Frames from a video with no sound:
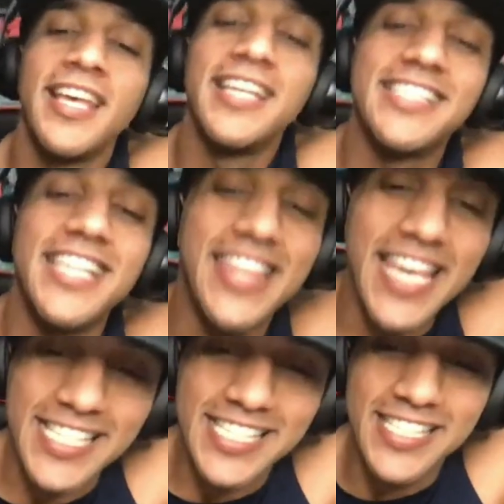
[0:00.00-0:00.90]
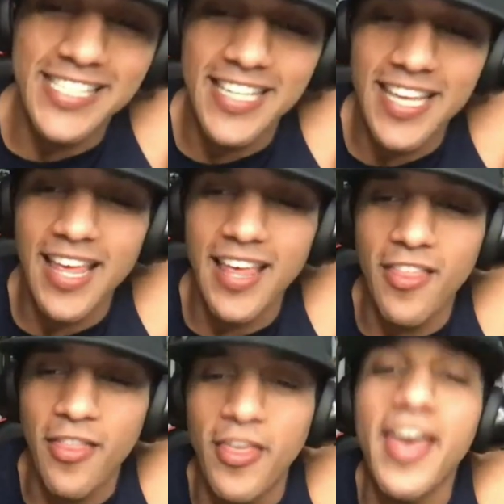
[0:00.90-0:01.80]
See, this,
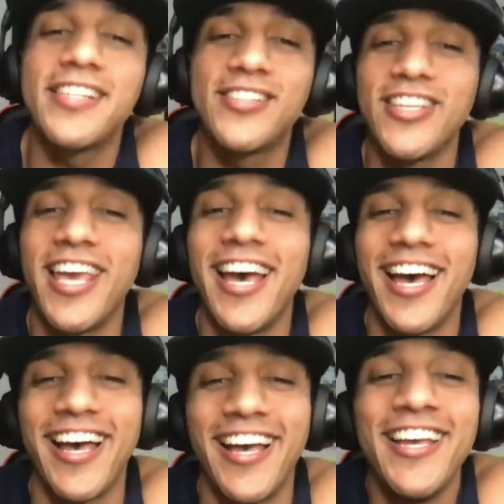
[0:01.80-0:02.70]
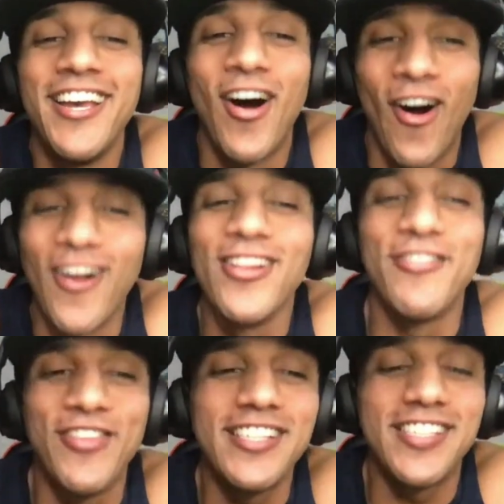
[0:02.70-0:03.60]
yeah, all
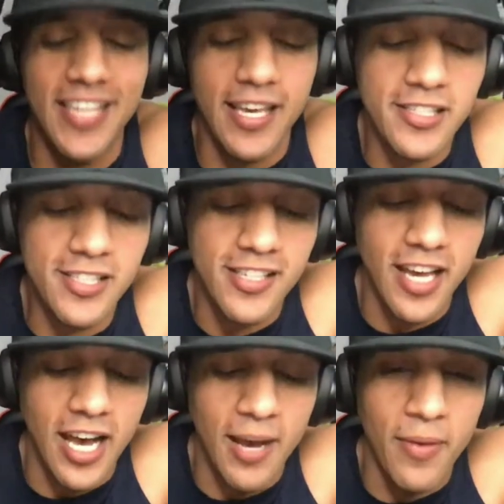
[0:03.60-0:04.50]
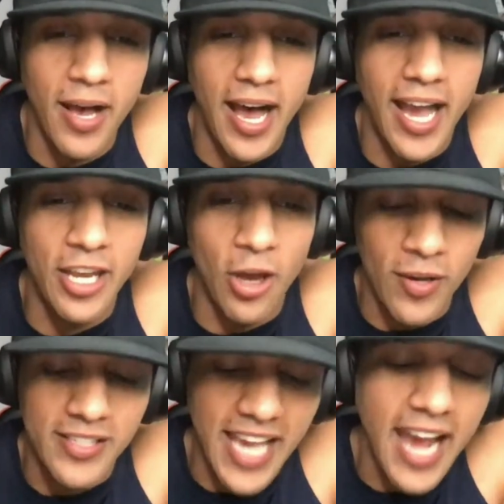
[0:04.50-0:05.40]
of these things, I know
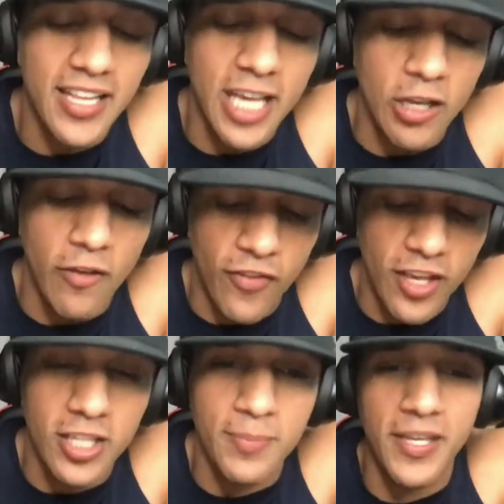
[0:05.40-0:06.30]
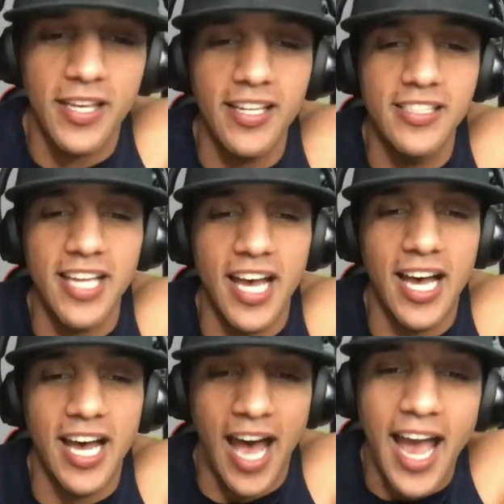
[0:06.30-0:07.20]
exactly how you feel because
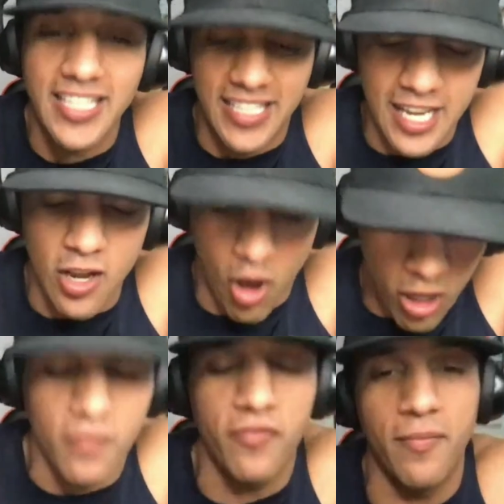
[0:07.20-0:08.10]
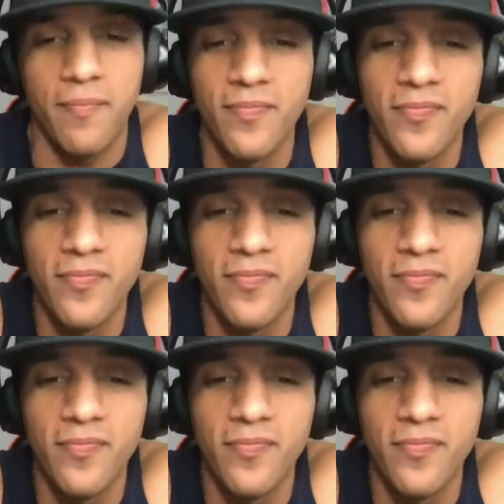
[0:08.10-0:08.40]
I did all of them.